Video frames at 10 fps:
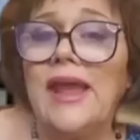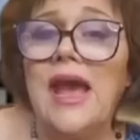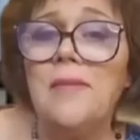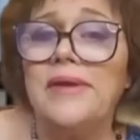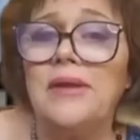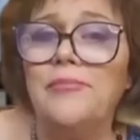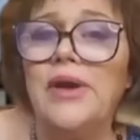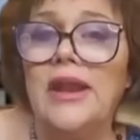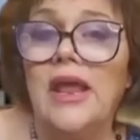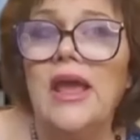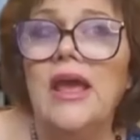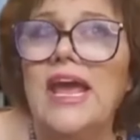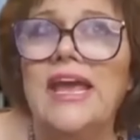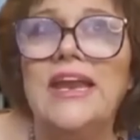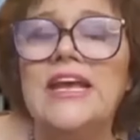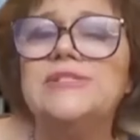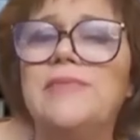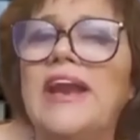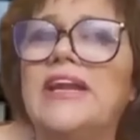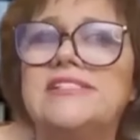can happen. But in
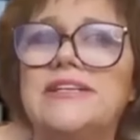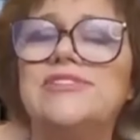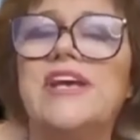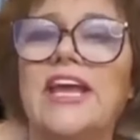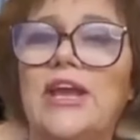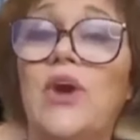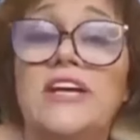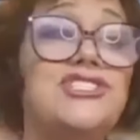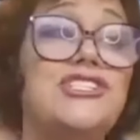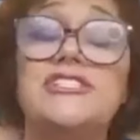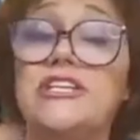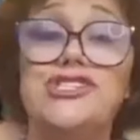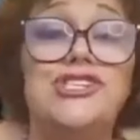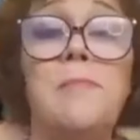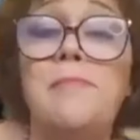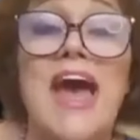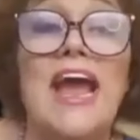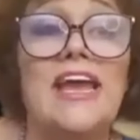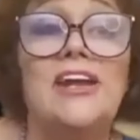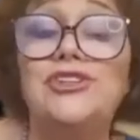his mind, it seems like he wants just to jump
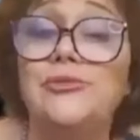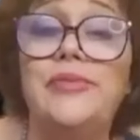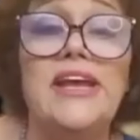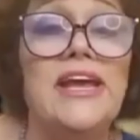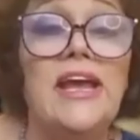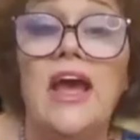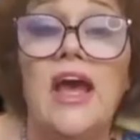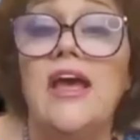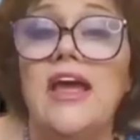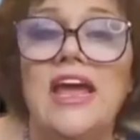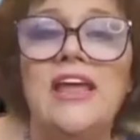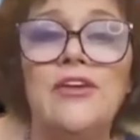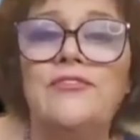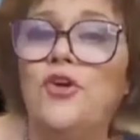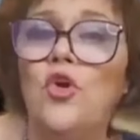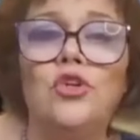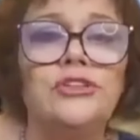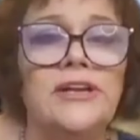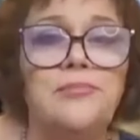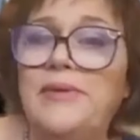back into being in the
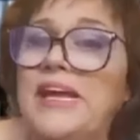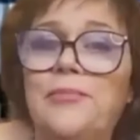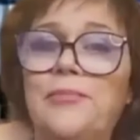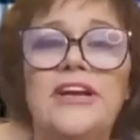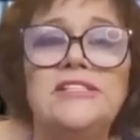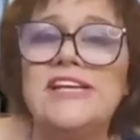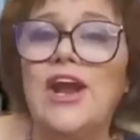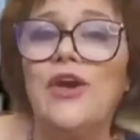fold and be Prince